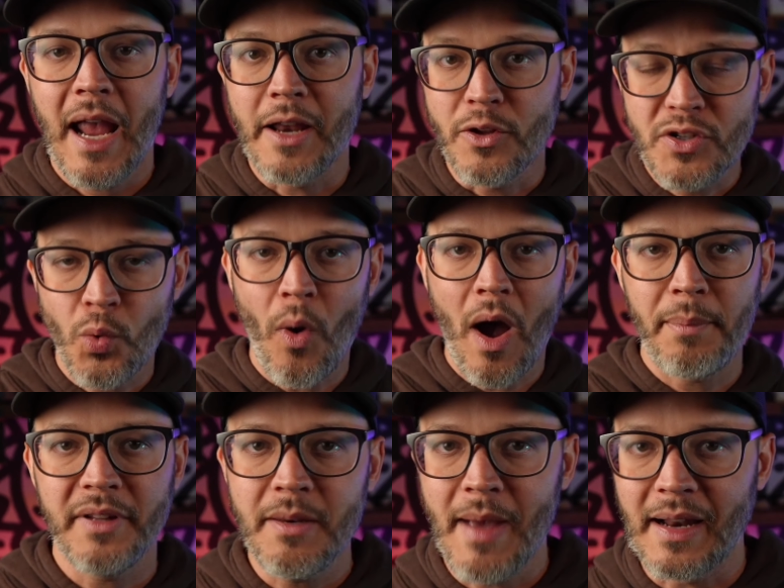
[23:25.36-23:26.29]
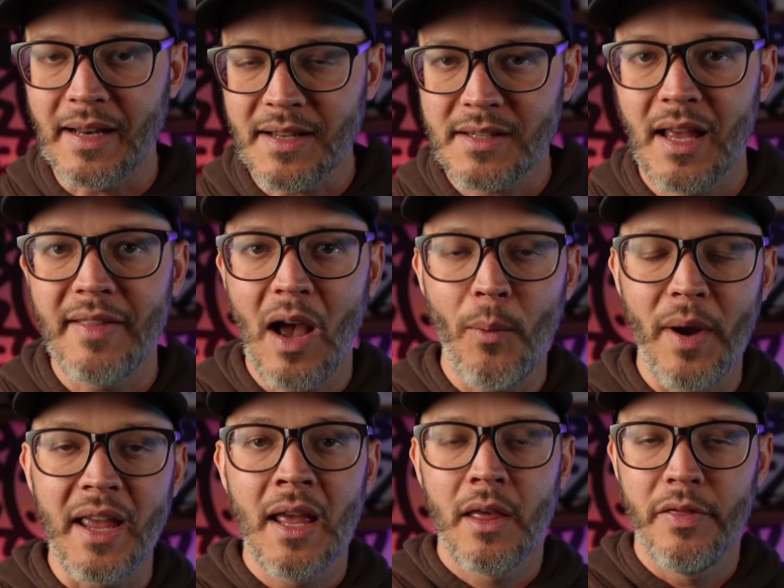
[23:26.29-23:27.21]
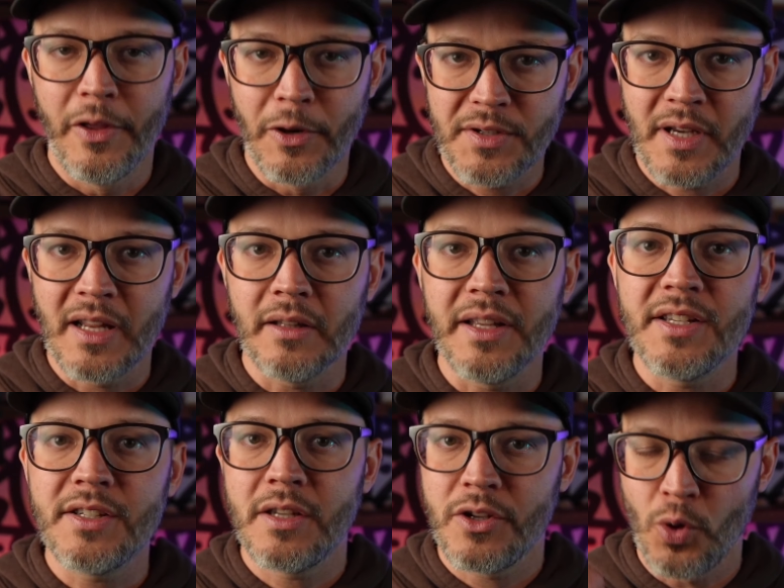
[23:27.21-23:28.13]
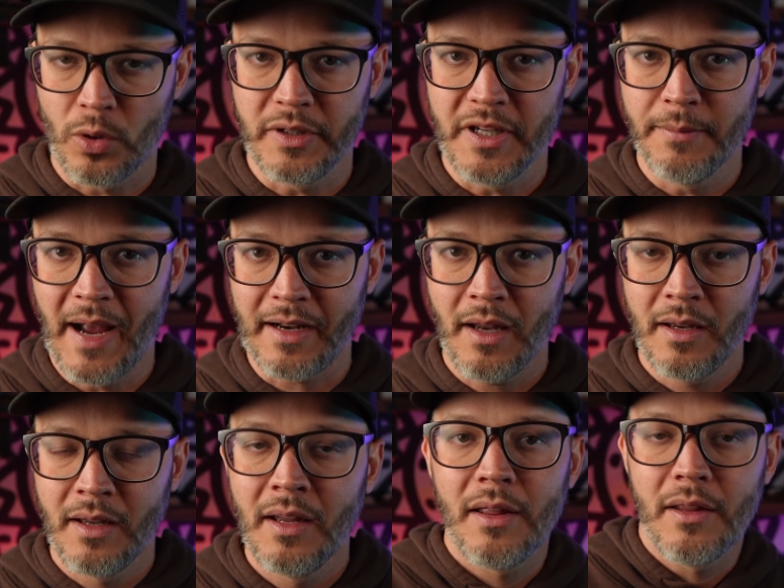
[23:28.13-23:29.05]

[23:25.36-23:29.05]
and you swap lead magnets. And that way they're sending leads to your lead magnet.